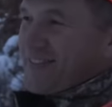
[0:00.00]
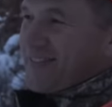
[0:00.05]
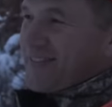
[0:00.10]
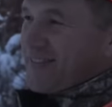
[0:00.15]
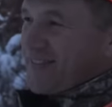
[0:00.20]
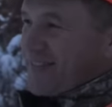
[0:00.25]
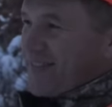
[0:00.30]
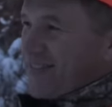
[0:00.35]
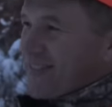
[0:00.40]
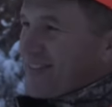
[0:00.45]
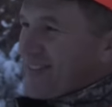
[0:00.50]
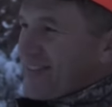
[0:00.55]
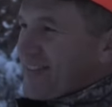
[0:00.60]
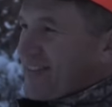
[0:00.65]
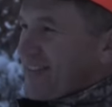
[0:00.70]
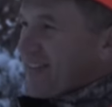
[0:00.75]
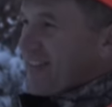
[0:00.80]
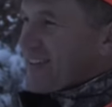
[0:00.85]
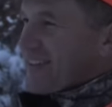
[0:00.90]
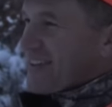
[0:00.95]
I mean, just
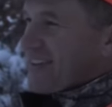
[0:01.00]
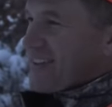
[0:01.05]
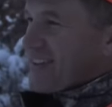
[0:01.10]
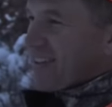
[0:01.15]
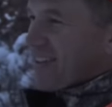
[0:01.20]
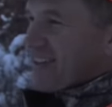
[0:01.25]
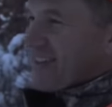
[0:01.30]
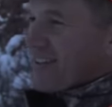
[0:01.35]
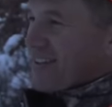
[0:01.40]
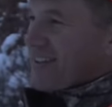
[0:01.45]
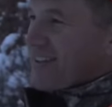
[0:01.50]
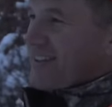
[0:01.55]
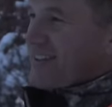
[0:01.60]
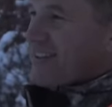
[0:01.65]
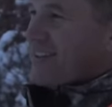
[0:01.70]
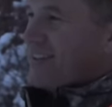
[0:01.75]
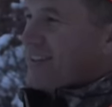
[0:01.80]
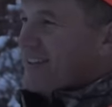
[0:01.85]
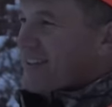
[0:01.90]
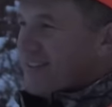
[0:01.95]
walking right out here and
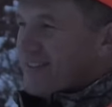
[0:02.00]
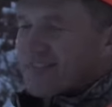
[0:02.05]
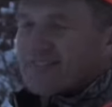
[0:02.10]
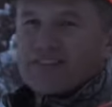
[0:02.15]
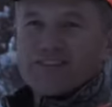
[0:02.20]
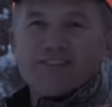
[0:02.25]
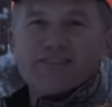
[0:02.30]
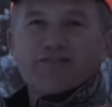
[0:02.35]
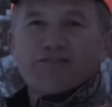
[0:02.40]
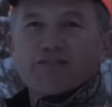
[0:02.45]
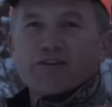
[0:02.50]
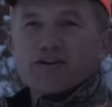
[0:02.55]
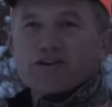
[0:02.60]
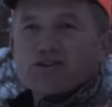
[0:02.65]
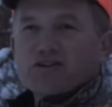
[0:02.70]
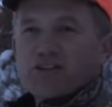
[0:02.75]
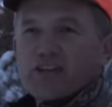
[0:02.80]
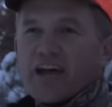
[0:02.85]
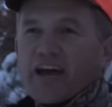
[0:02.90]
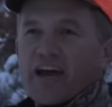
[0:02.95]
seeing it.
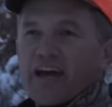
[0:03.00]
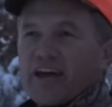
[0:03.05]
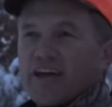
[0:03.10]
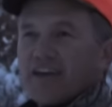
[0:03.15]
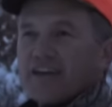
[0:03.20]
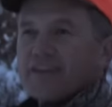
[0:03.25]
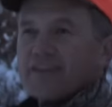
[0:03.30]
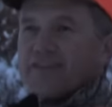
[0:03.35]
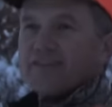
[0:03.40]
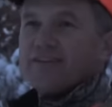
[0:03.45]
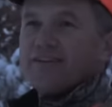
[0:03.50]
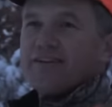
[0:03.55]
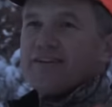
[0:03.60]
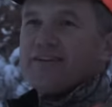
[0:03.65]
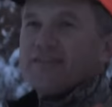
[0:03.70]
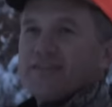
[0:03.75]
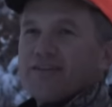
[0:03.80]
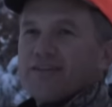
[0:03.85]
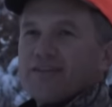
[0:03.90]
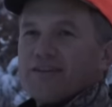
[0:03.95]
First day.
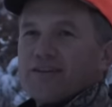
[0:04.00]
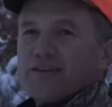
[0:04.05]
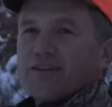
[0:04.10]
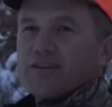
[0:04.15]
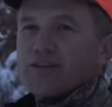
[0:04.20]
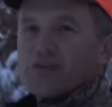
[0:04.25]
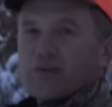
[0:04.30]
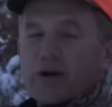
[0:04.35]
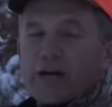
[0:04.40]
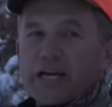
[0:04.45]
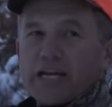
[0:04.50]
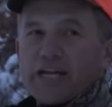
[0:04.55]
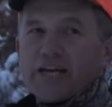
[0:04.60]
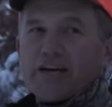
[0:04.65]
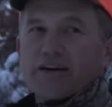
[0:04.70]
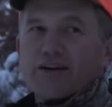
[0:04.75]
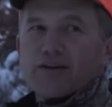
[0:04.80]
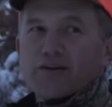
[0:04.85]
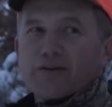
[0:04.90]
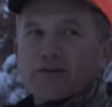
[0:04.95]
Yeah. 3
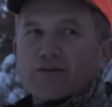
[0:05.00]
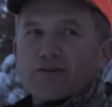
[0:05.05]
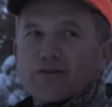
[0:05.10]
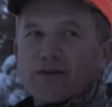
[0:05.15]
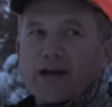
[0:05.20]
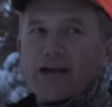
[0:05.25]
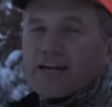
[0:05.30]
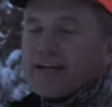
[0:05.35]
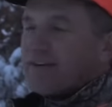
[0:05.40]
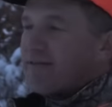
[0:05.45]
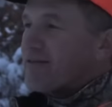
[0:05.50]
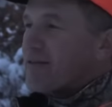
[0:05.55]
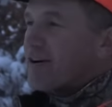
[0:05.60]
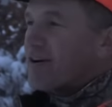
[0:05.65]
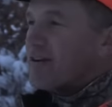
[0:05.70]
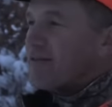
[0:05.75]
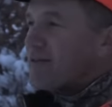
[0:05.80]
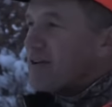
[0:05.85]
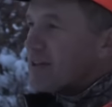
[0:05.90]
deer right in front of